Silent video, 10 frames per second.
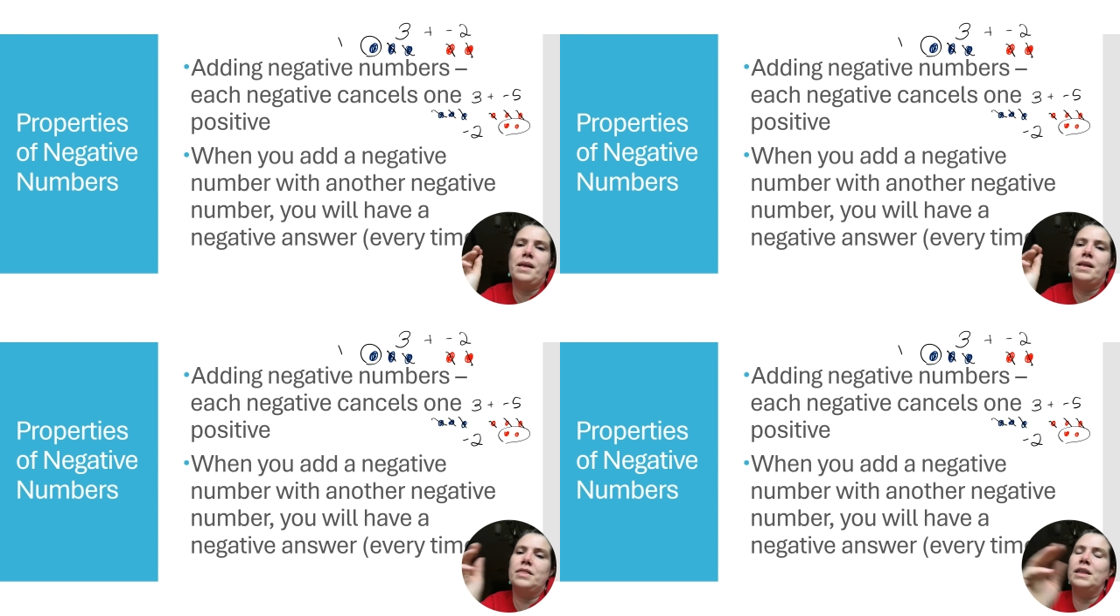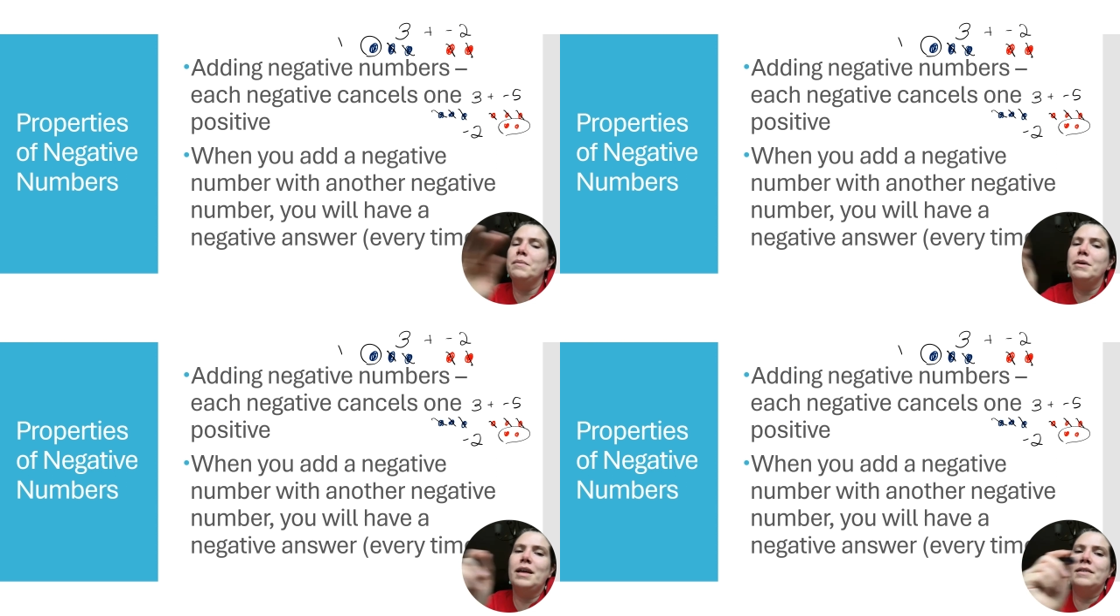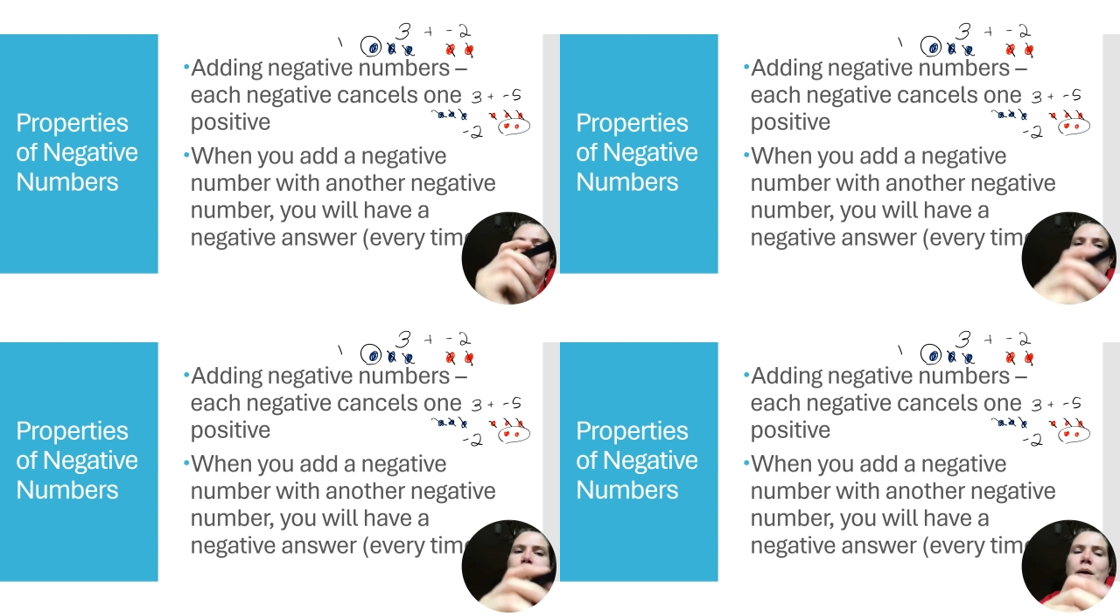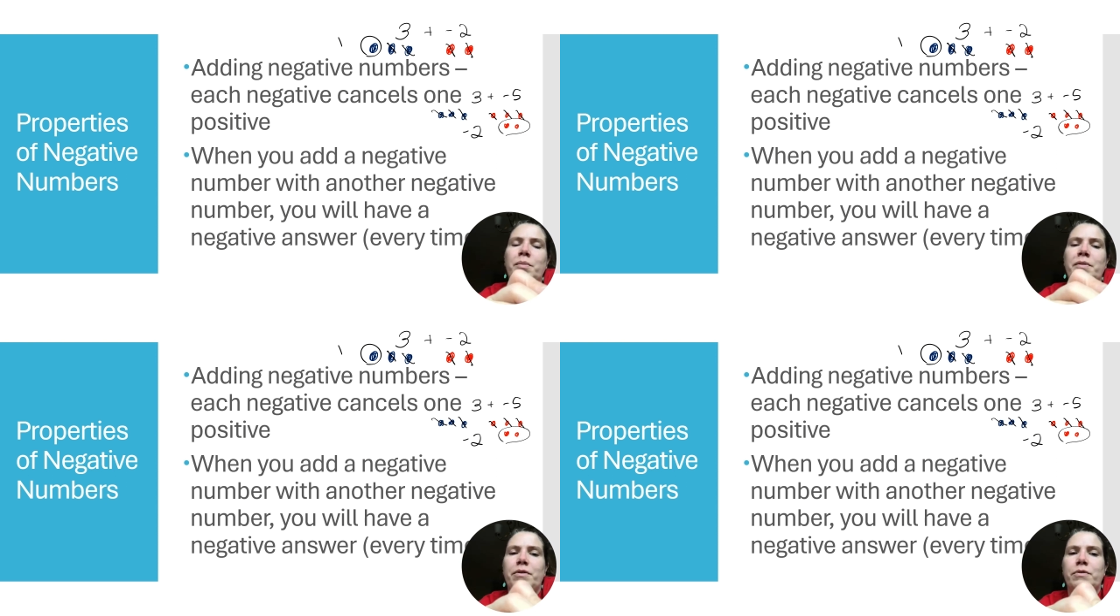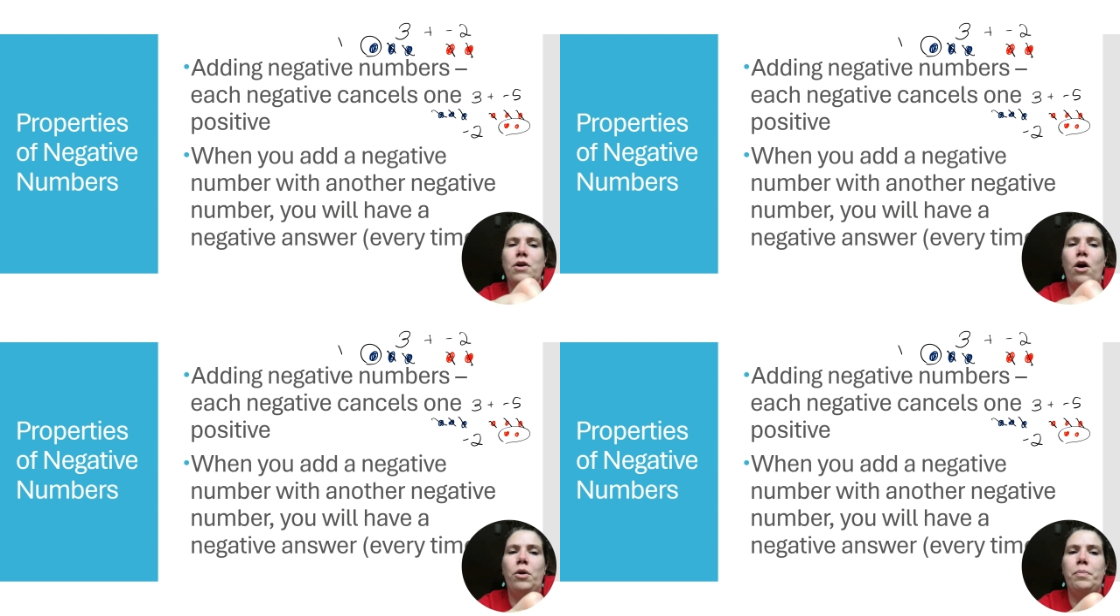Think about that same problem if it was
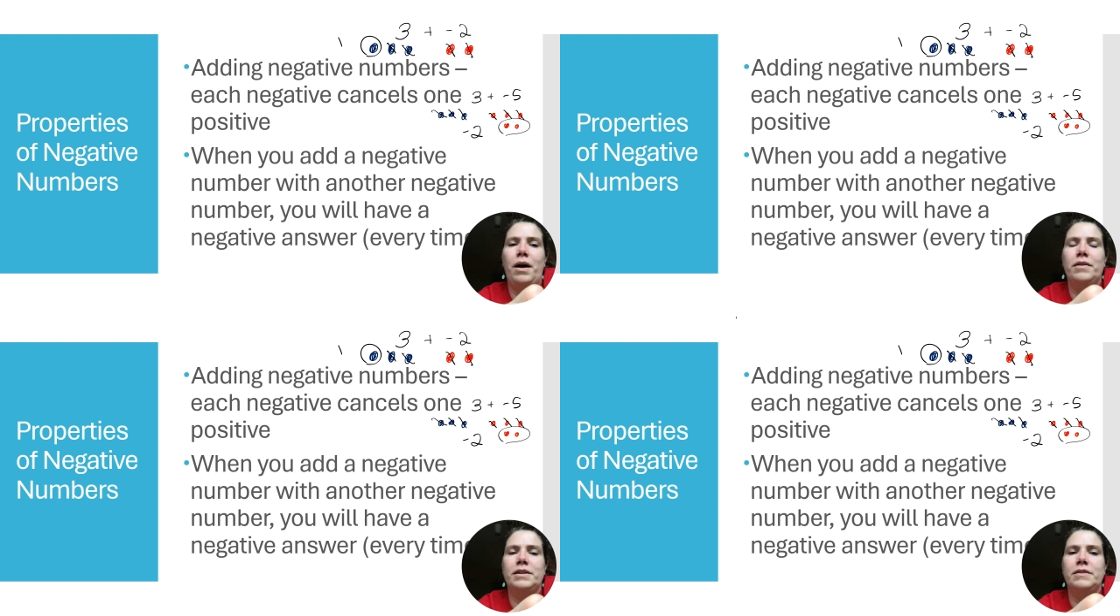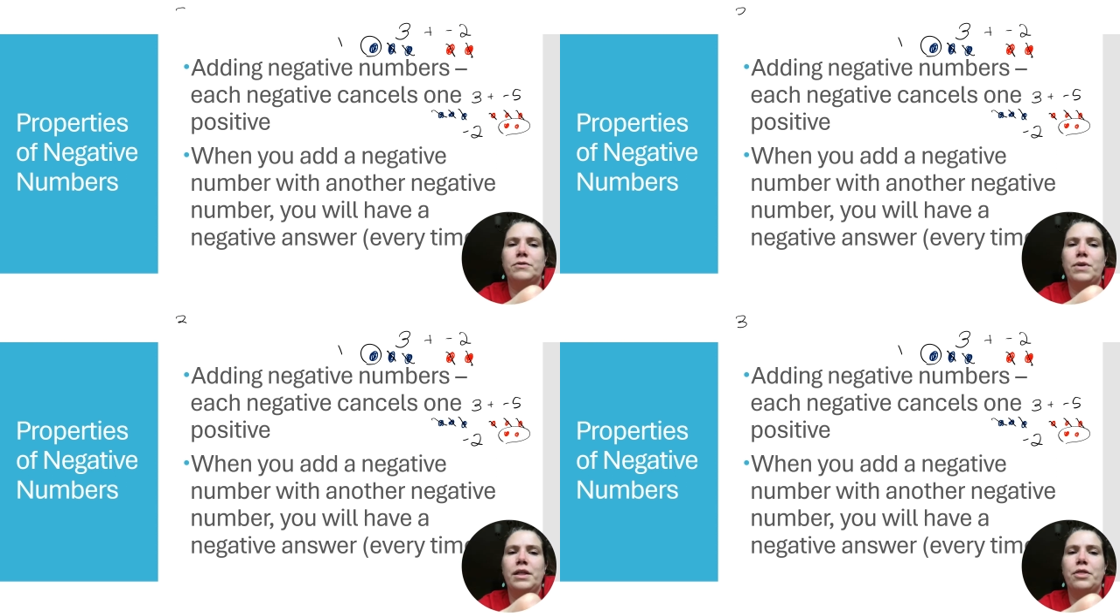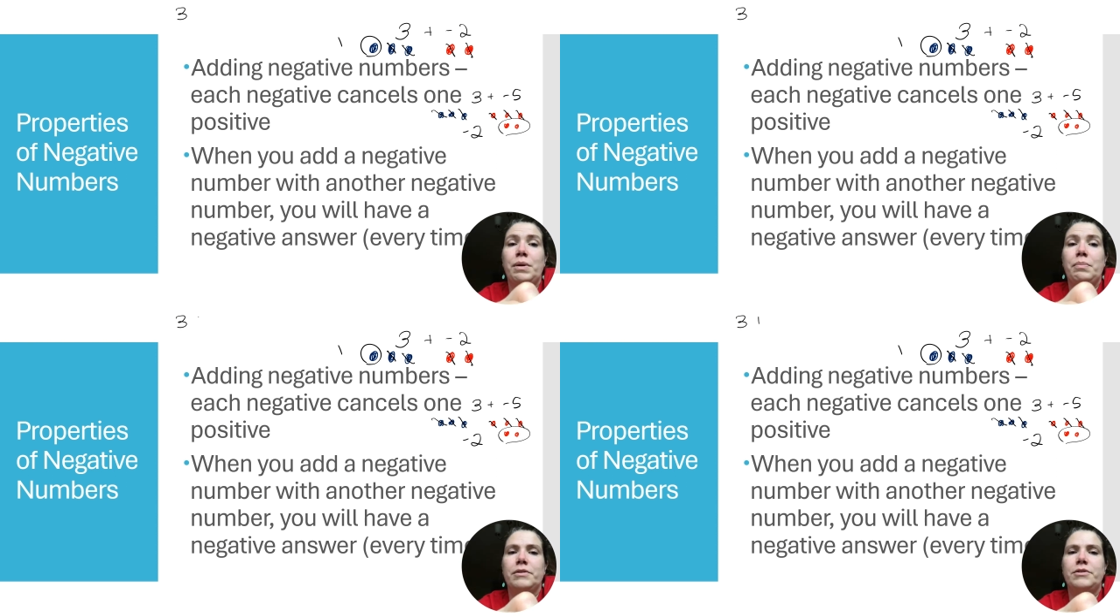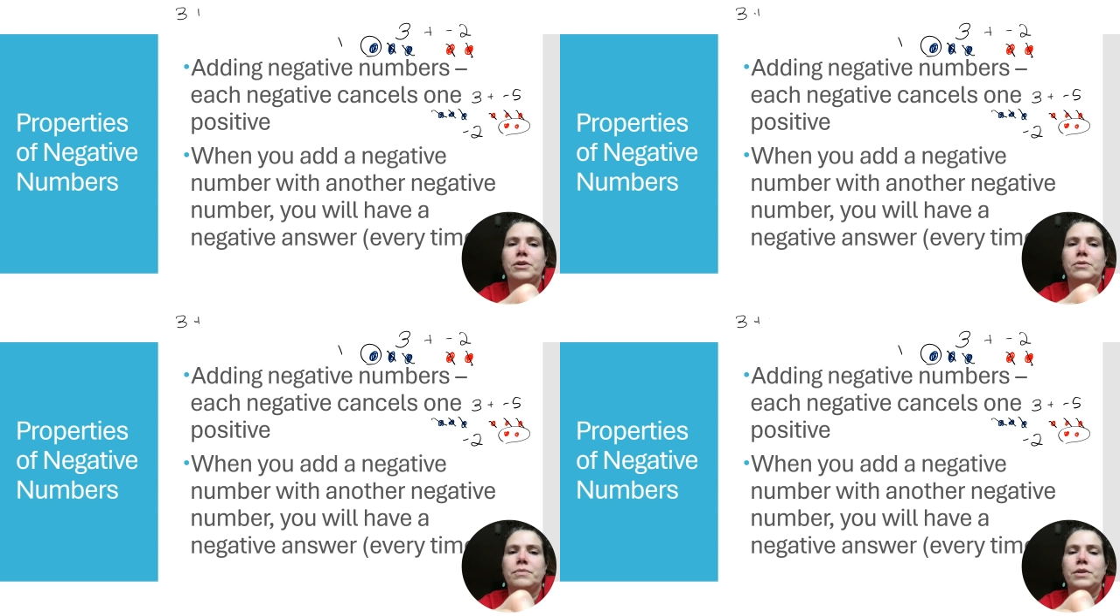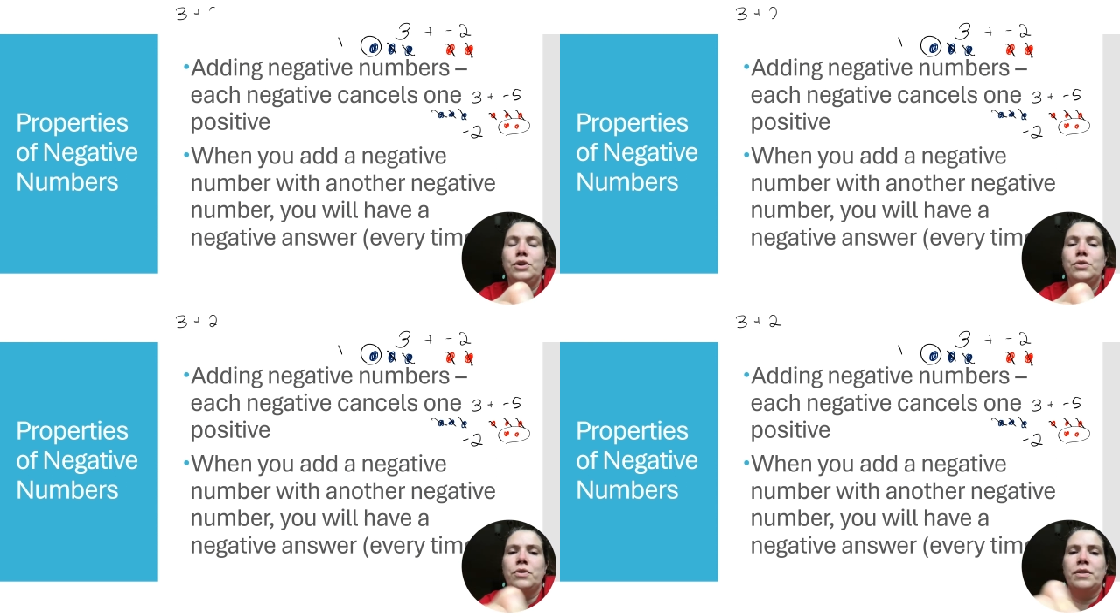all positives, right? 3 plus 2.
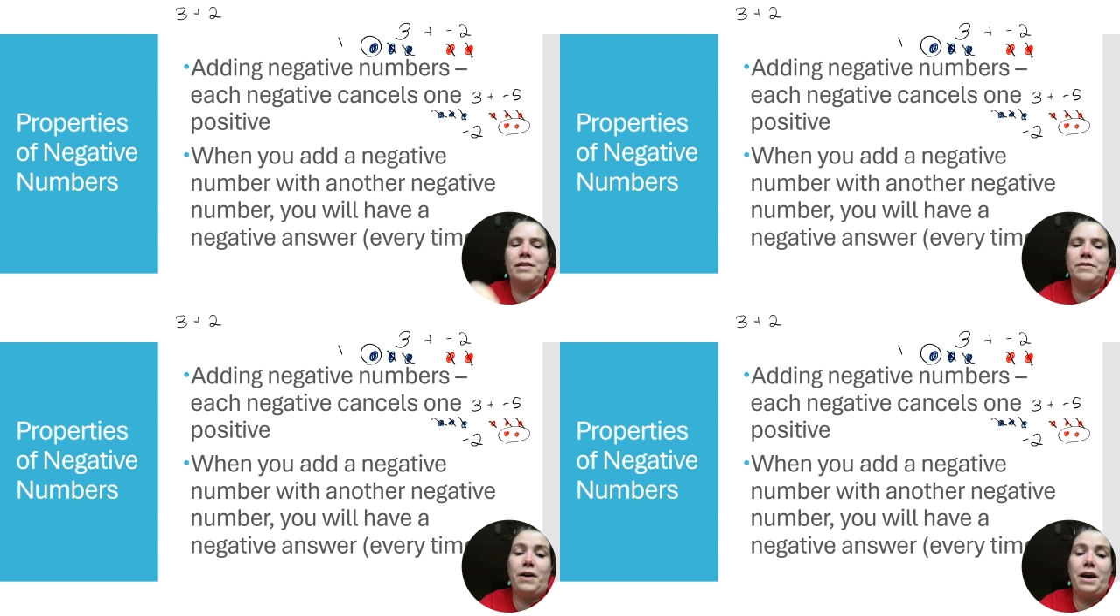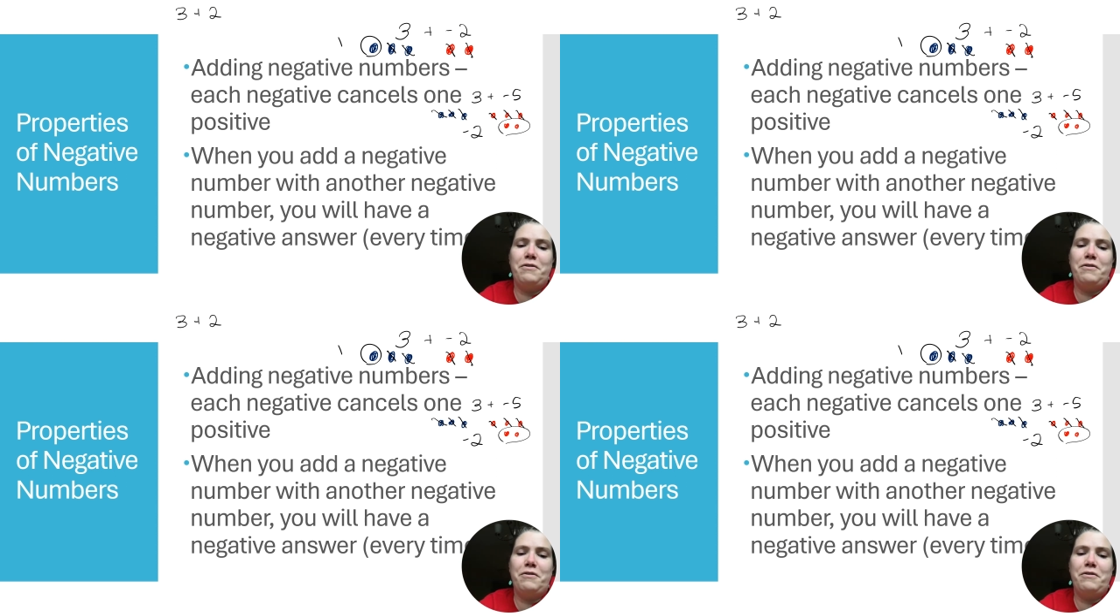You know that that's 5.